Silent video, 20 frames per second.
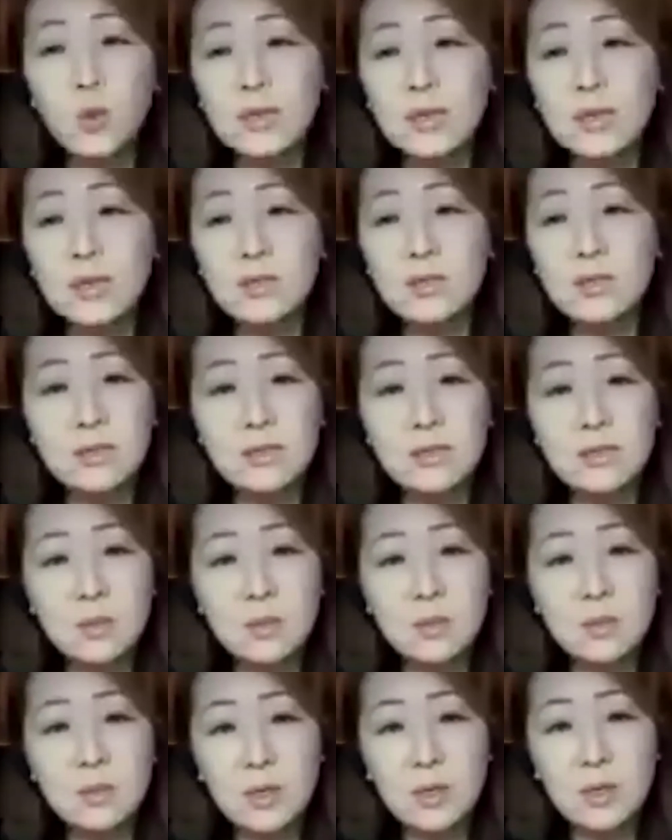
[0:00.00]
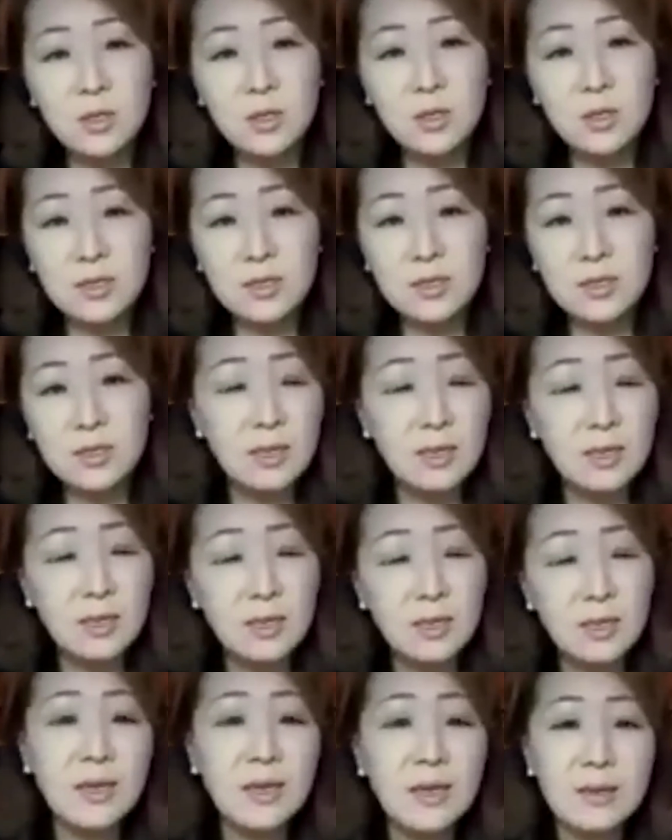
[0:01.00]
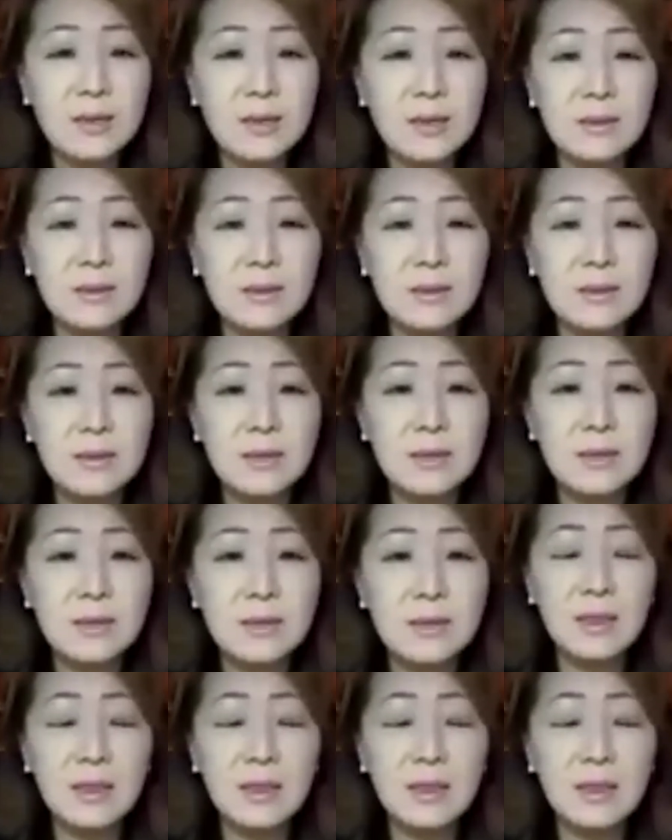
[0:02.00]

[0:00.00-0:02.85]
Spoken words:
it's more than just the spiritual significance.